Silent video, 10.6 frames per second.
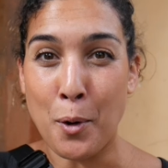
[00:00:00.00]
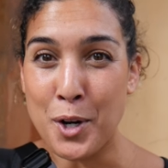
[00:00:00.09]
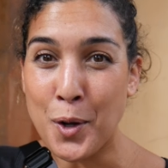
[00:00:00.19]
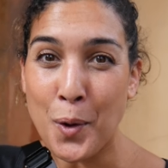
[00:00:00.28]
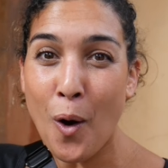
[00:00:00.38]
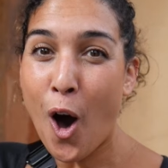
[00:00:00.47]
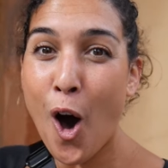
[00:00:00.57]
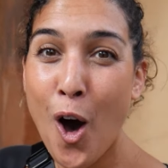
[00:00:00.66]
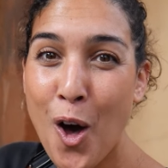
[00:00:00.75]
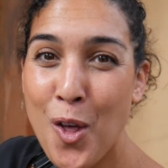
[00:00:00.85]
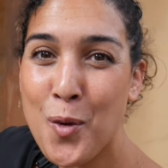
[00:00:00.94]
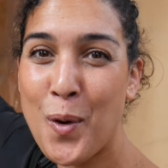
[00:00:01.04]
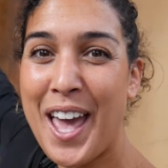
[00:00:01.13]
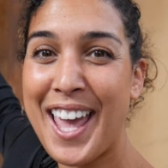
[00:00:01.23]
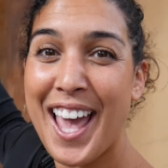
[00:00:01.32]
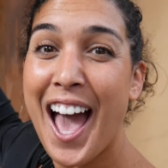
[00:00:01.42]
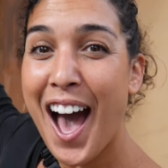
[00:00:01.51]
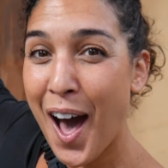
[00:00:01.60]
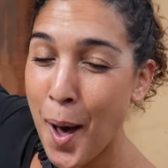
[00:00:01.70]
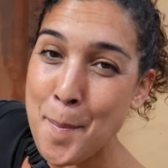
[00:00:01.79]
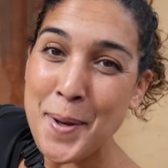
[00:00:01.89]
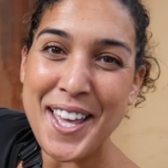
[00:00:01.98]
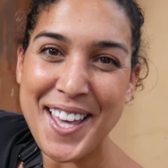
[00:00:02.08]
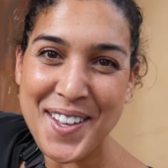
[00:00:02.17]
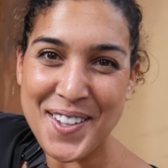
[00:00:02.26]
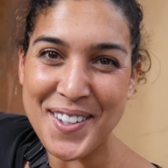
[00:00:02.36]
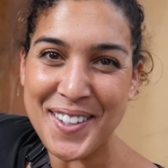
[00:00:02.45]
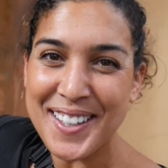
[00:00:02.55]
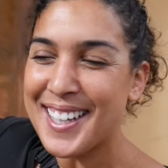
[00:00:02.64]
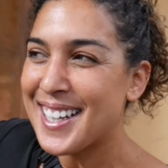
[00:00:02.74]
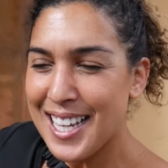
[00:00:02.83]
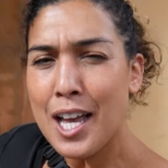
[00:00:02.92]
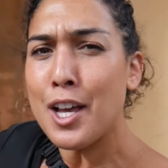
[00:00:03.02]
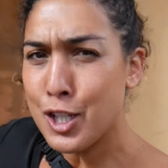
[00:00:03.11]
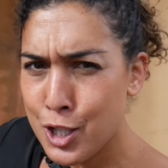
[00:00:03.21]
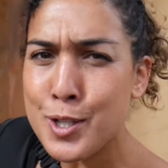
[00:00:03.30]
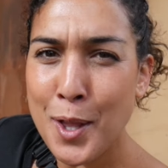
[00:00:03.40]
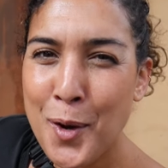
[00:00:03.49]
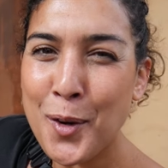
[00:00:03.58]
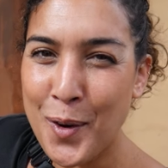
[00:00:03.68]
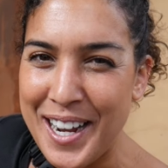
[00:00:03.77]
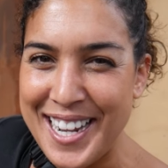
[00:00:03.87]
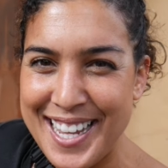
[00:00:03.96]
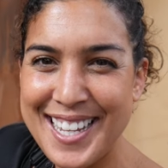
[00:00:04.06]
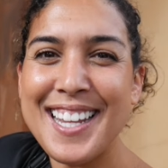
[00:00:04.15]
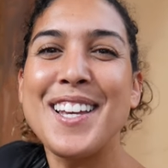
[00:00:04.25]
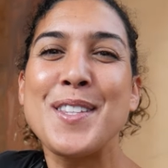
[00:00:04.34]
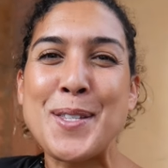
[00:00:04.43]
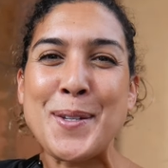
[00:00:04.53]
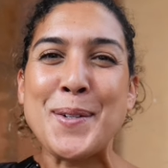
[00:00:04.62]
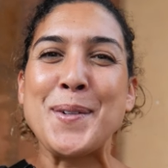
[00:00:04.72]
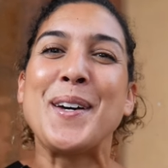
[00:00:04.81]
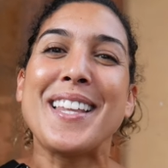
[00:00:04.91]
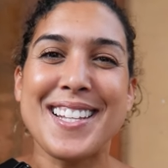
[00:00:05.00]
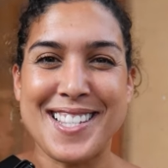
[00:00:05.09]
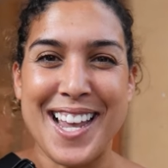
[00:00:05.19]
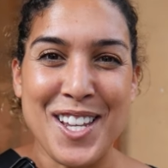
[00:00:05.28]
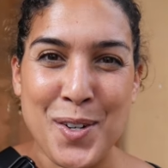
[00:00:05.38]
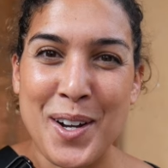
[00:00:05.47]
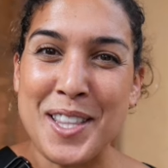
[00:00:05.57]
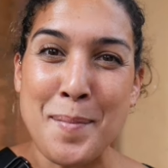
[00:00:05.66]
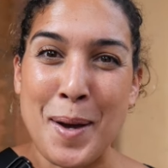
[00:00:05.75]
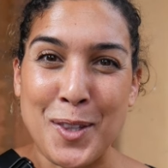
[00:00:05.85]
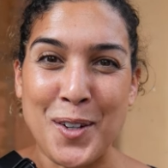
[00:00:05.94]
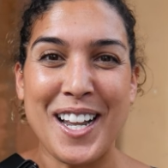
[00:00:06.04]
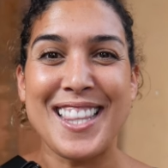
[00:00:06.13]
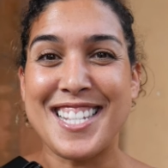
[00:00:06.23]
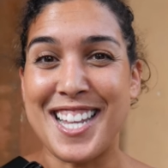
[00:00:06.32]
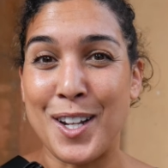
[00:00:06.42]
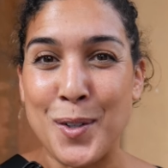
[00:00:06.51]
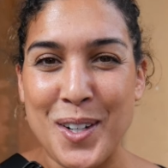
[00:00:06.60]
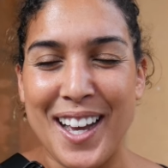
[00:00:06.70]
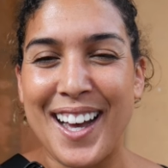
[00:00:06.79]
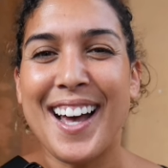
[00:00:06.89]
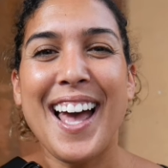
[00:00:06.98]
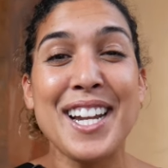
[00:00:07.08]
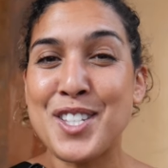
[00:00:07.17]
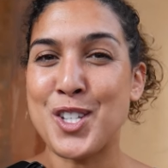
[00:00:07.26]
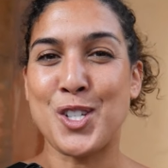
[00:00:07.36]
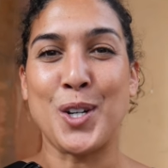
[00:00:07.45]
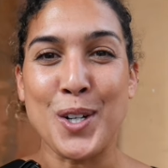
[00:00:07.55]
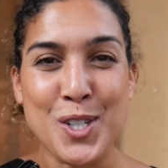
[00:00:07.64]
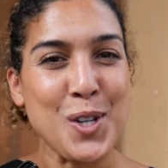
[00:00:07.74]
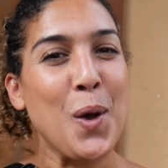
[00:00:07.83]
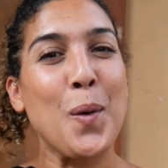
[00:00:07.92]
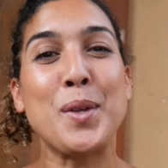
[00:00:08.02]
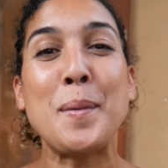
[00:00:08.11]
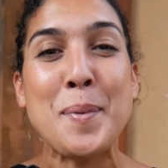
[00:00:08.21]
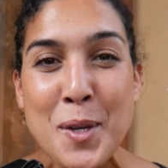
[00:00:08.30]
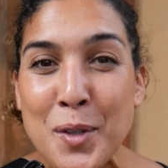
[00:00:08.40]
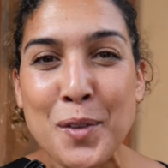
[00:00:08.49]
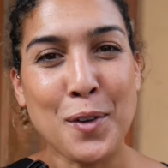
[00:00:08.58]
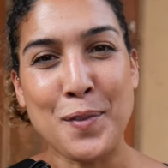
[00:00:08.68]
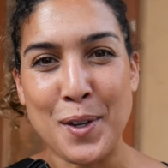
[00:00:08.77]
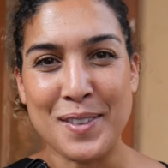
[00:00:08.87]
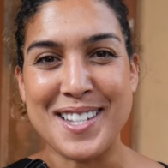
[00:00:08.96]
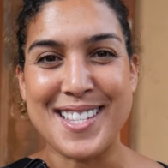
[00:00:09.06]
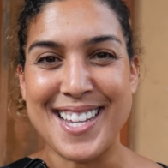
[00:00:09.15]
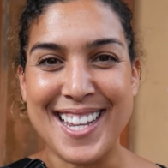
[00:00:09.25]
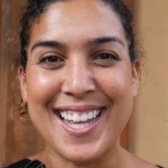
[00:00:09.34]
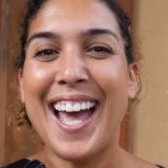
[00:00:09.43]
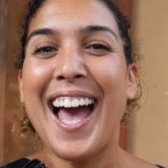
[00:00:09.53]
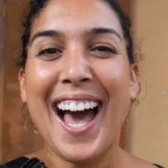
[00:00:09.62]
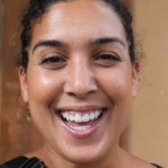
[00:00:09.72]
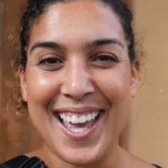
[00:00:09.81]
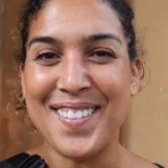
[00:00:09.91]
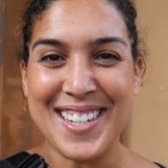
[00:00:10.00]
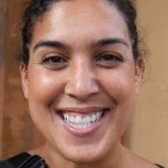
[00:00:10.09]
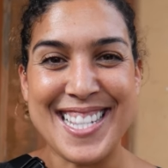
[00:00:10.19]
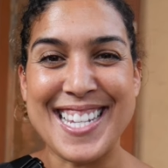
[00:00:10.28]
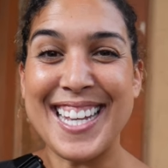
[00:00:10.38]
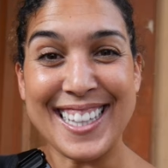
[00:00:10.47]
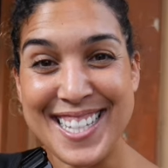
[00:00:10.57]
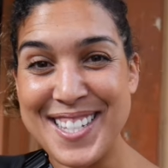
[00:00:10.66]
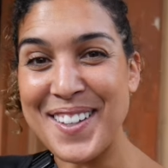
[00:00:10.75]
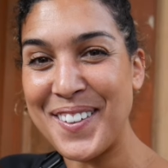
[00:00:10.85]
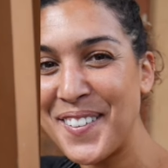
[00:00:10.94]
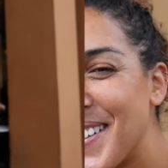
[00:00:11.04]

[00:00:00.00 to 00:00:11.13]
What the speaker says: portico all the way up a hill, slow gradient to the Sanctuary di Madonna di San Luca. And it's a church with a beautiful view of the city. I can't wait to see it. Let's go.